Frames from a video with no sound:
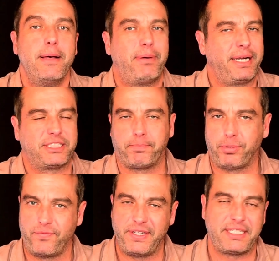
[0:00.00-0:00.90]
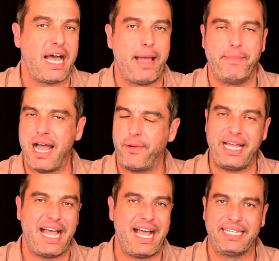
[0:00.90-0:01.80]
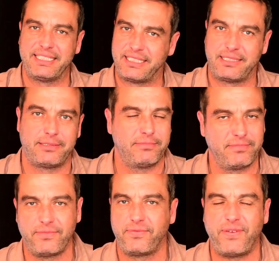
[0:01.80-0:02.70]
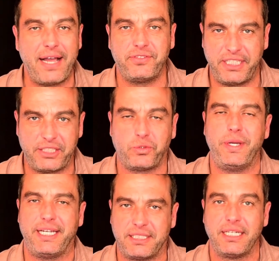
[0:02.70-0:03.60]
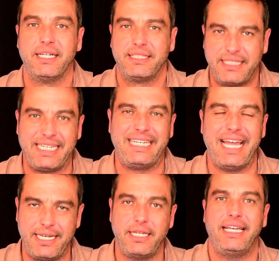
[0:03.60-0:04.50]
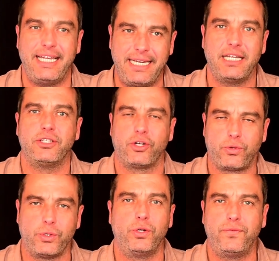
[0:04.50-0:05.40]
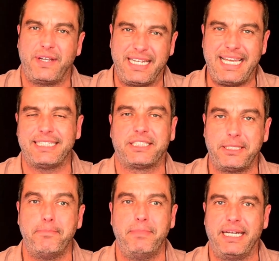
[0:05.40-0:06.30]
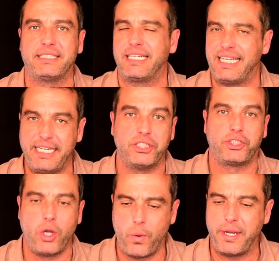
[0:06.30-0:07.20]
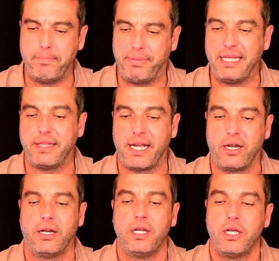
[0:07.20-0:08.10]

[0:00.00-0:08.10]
But it's a perfect time. Now he has five, six weeks to get in the groove, get some minutes. He is going to be there.